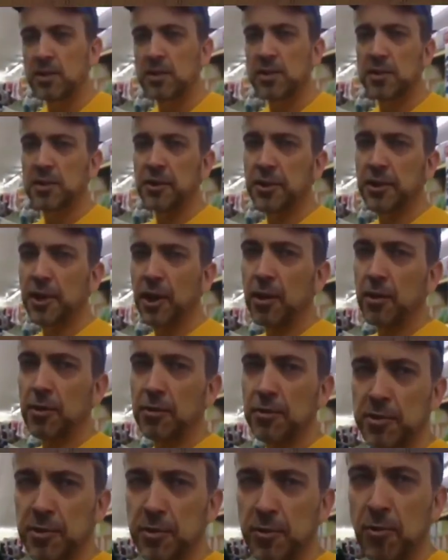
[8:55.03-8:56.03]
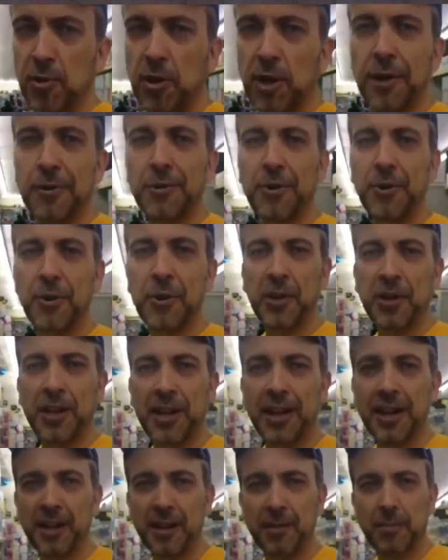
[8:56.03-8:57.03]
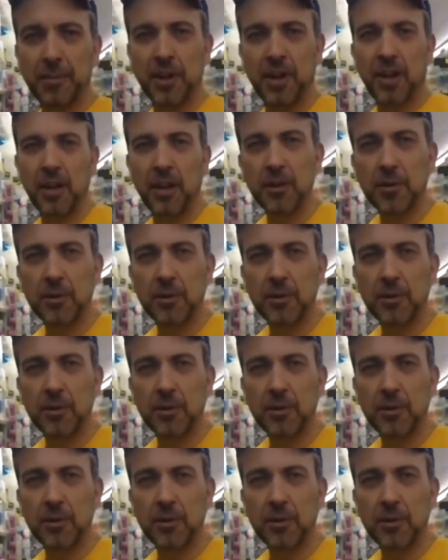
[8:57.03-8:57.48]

This is the dollar store. How good can it be?